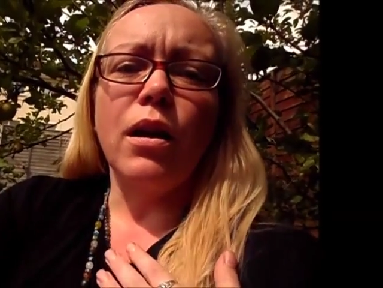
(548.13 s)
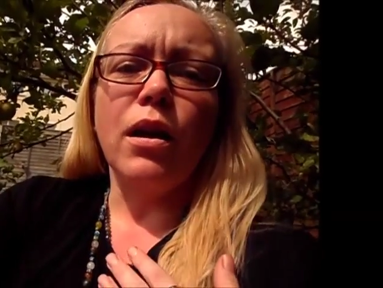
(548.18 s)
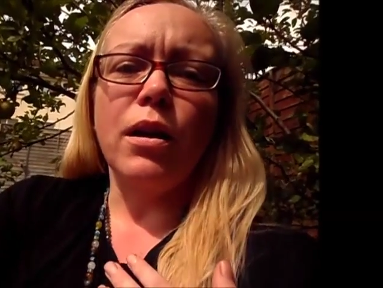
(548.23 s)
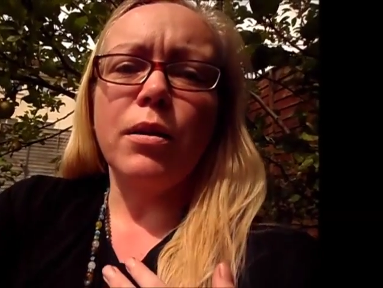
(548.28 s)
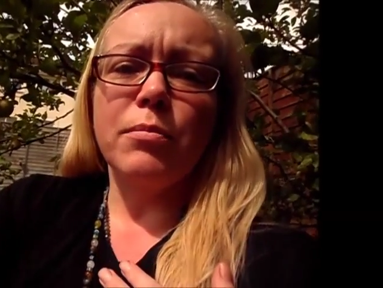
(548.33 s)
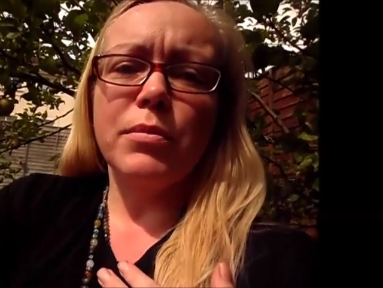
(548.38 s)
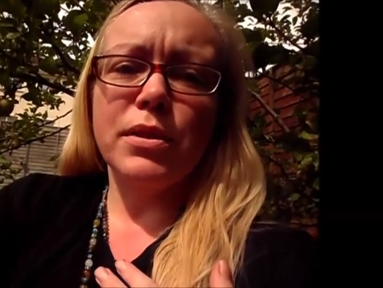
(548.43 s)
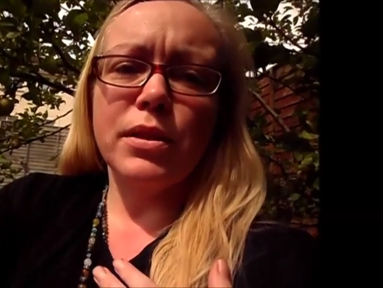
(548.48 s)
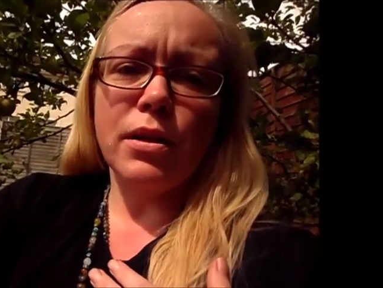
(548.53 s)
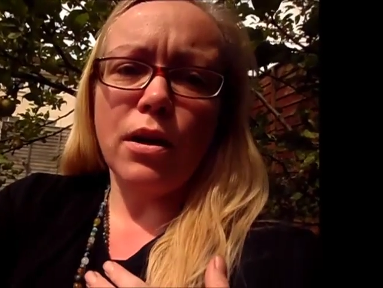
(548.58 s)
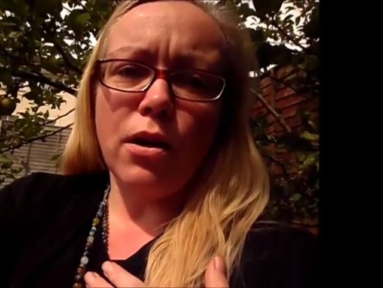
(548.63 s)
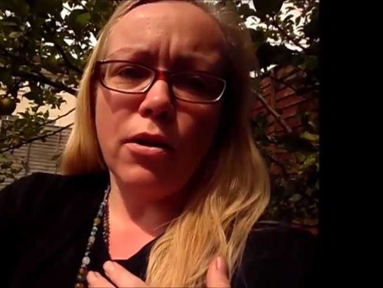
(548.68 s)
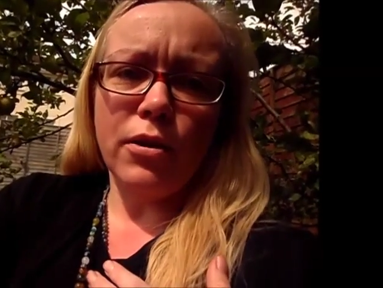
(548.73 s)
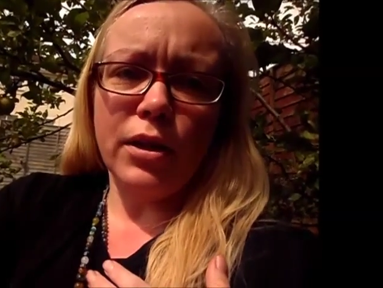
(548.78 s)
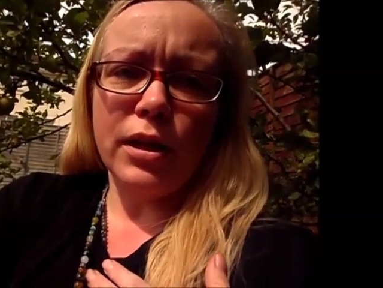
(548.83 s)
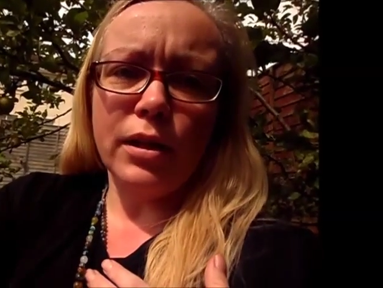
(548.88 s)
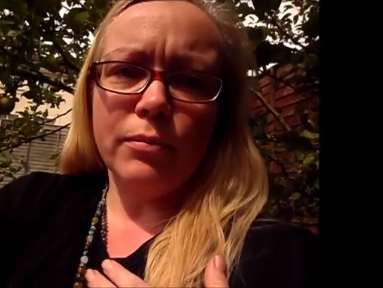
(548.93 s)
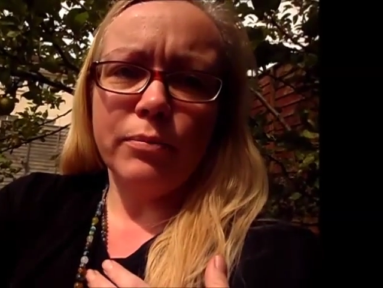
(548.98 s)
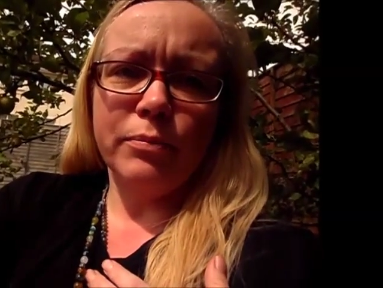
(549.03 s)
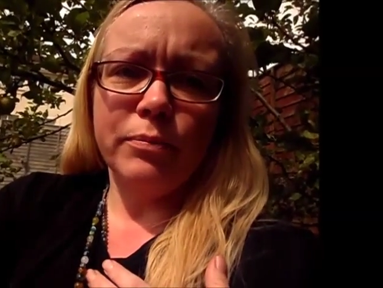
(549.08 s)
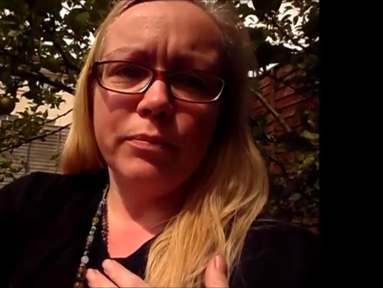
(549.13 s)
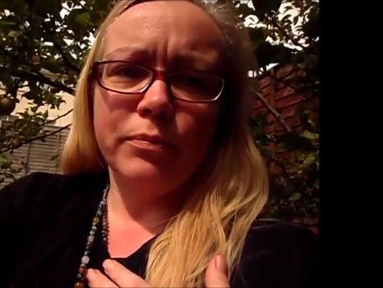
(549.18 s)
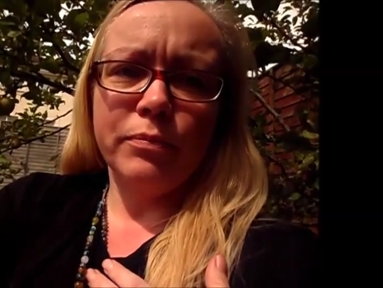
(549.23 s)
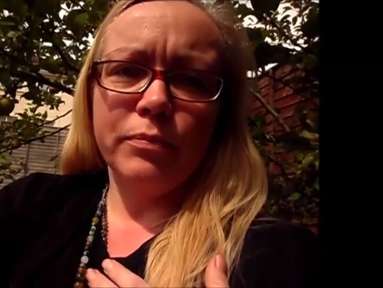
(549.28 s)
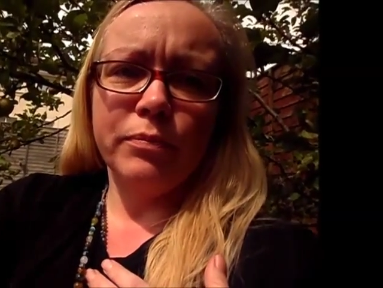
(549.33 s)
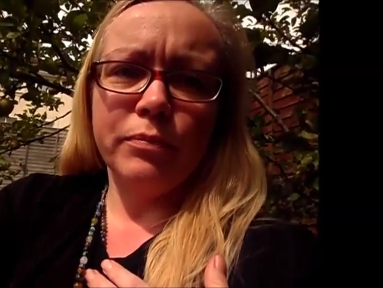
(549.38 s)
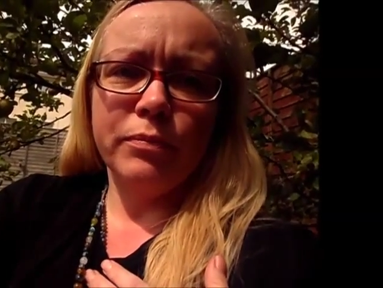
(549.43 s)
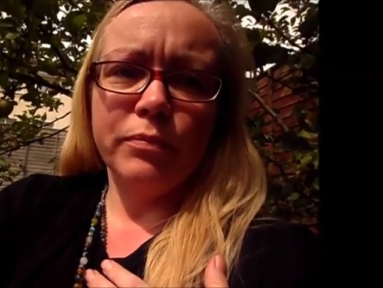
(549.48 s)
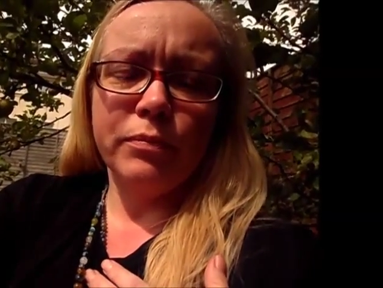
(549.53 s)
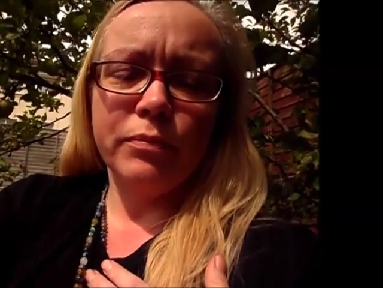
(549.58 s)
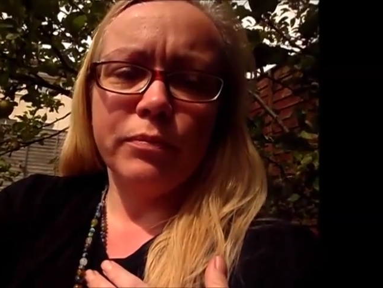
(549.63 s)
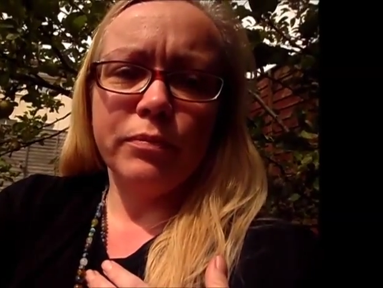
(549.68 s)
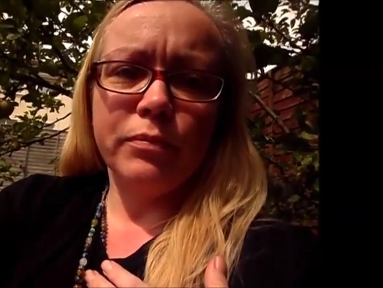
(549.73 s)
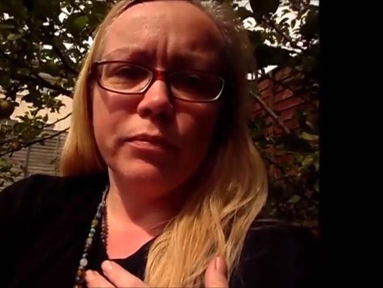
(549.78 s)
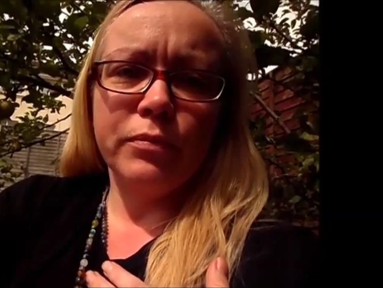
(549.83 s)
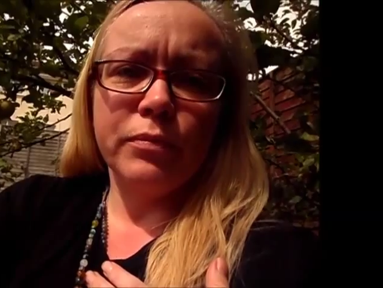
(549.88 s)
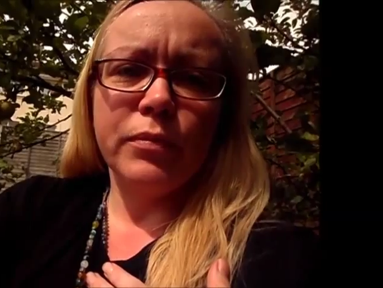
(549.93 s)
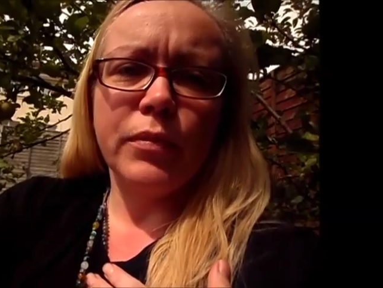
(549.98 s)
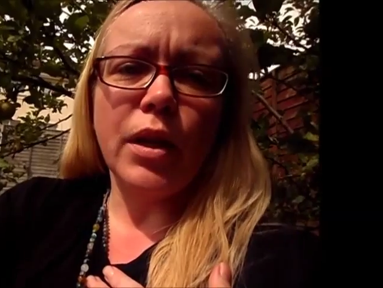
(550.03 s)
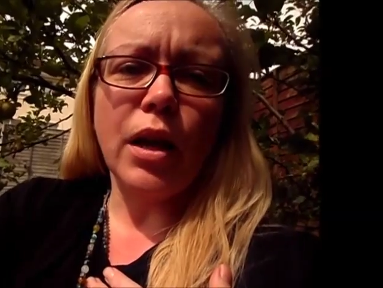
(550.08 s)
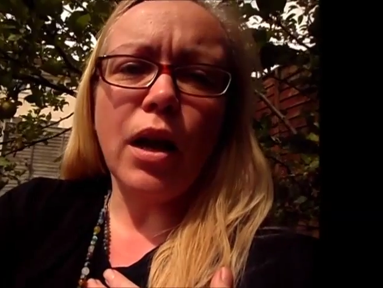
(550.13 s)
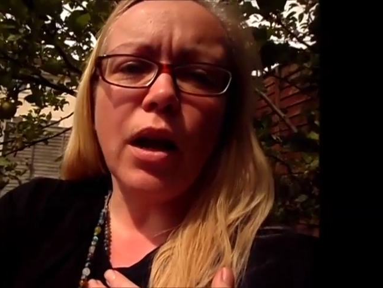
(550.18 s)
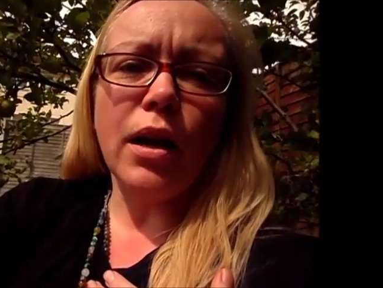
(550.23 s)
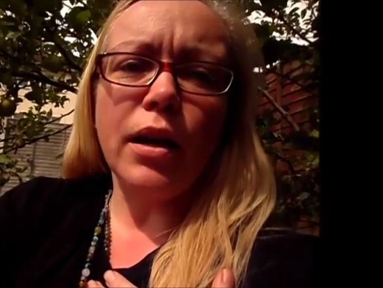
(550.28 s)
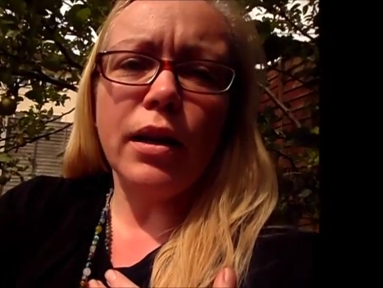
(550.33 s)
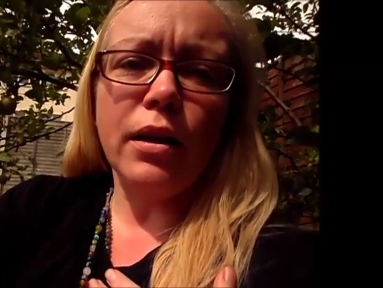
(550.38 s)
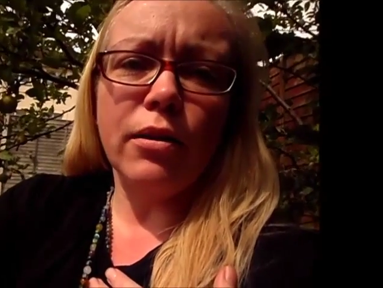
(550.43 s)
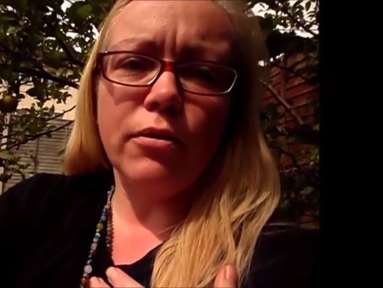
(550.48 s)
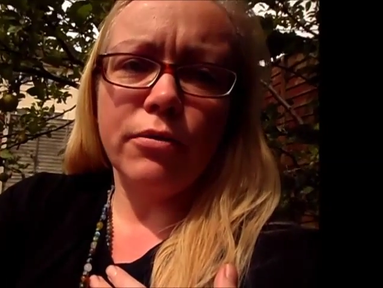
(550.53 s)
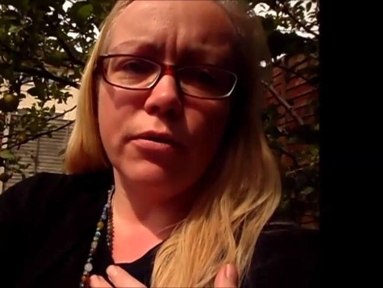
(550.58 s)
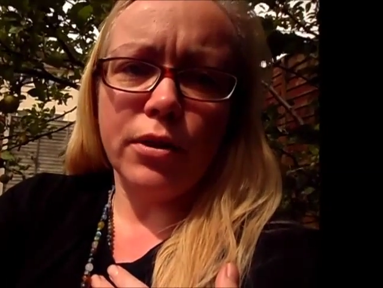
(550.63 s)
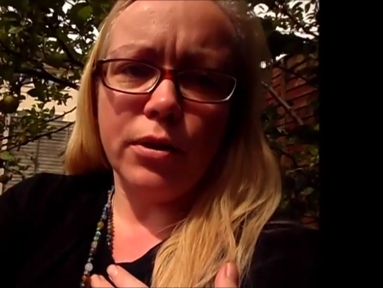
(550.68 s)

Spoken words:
I'm sorry. I love